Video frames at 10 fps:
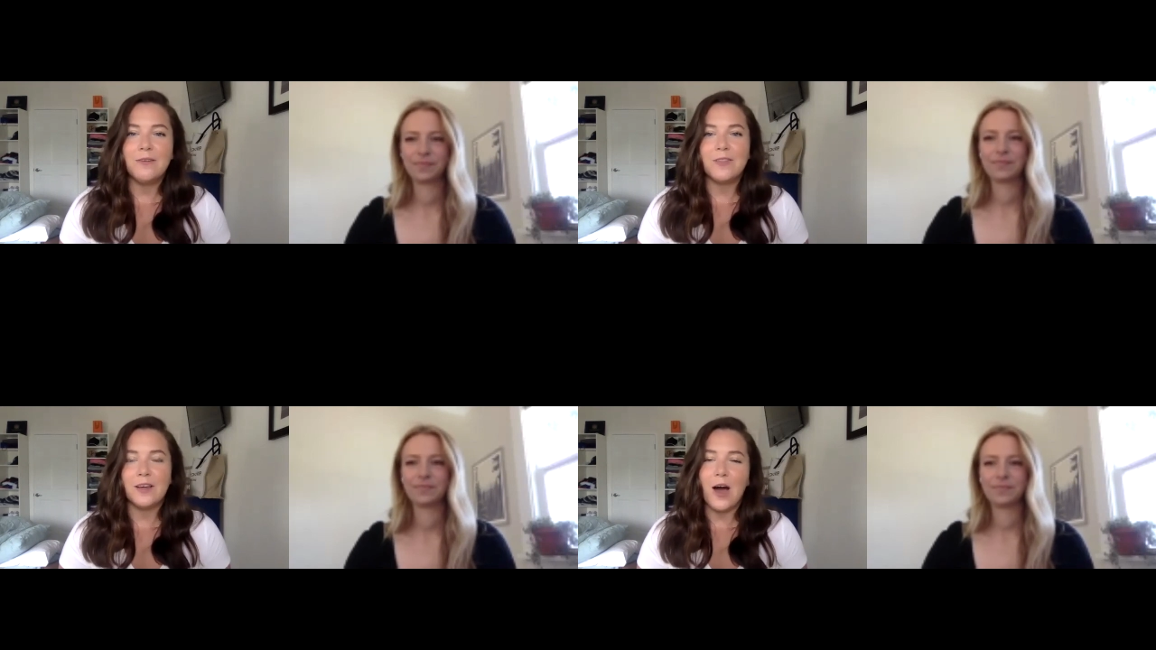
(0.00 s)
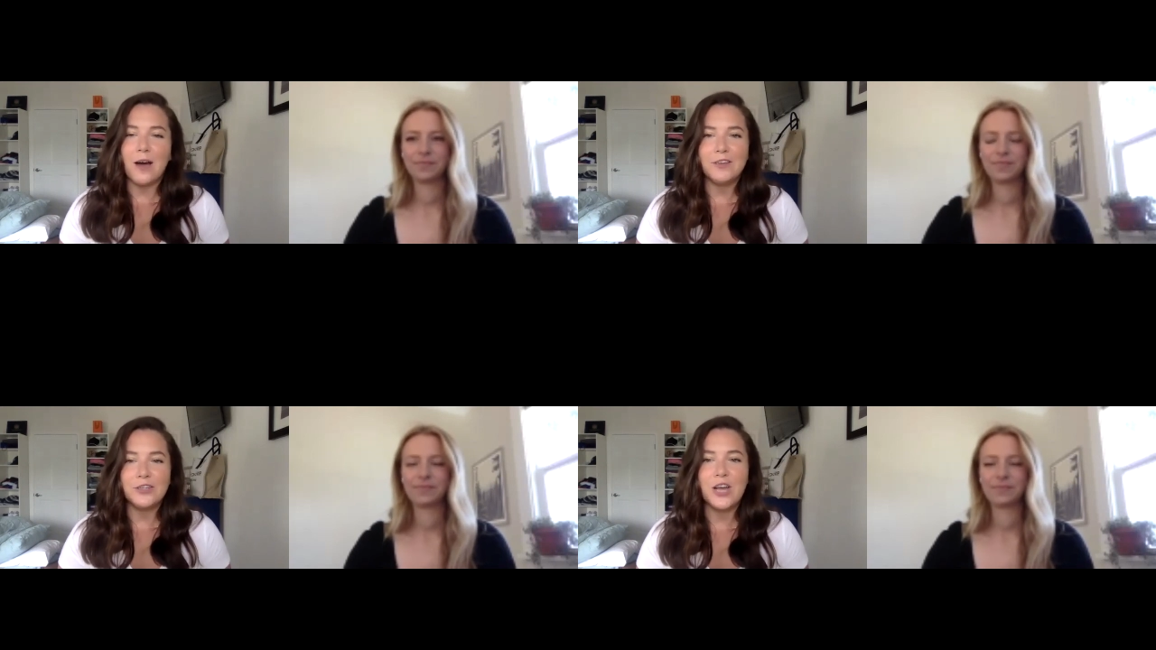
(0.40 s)
Speaker 1: of the
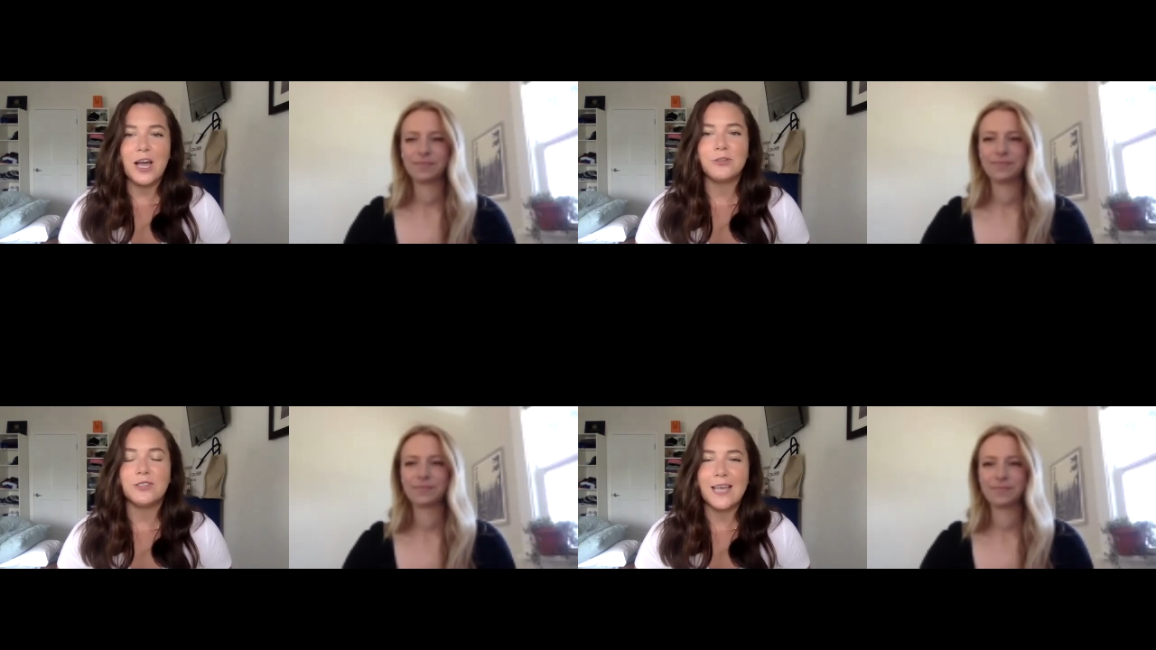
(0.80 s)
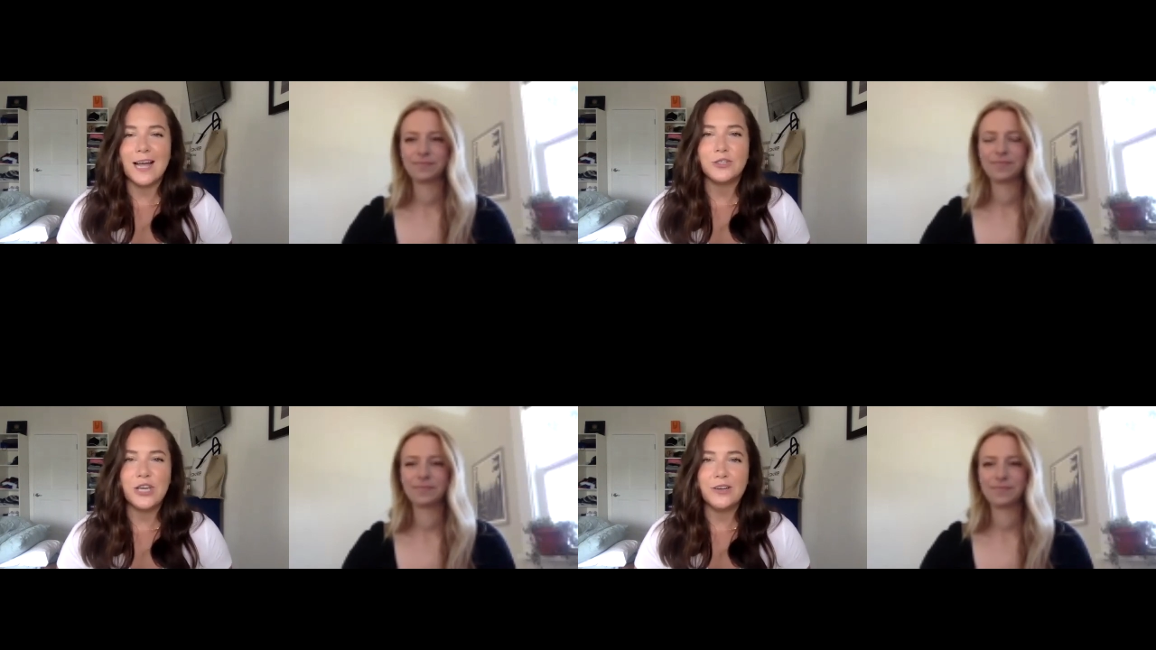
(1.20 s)
Coffee Shop
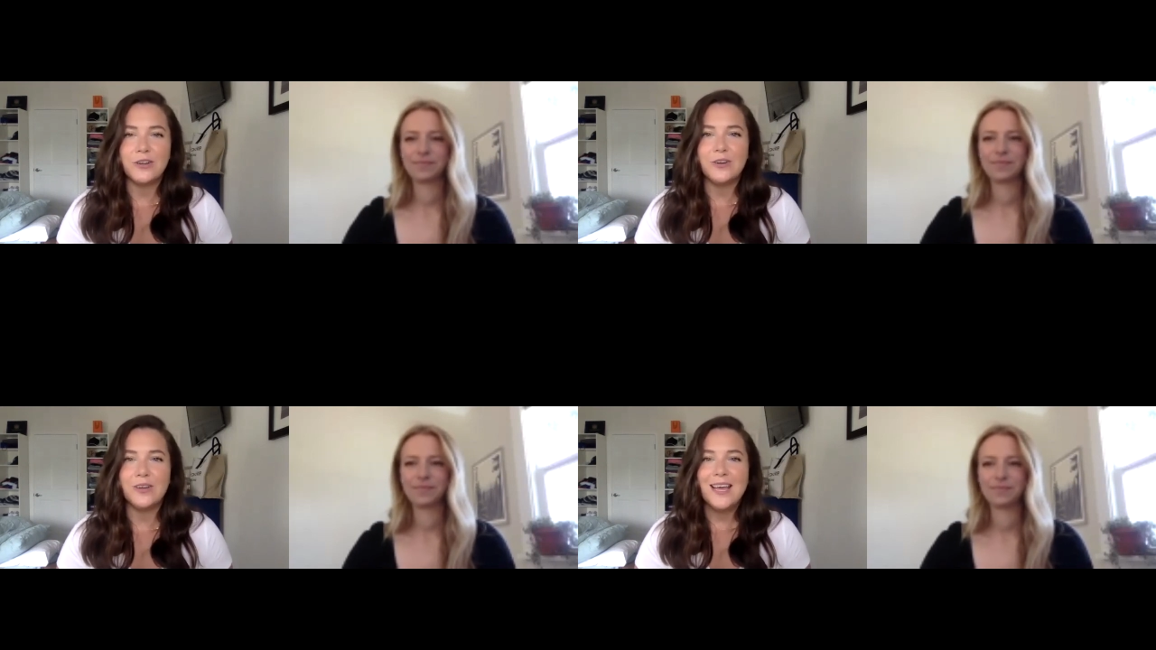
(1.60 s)
Slack channel.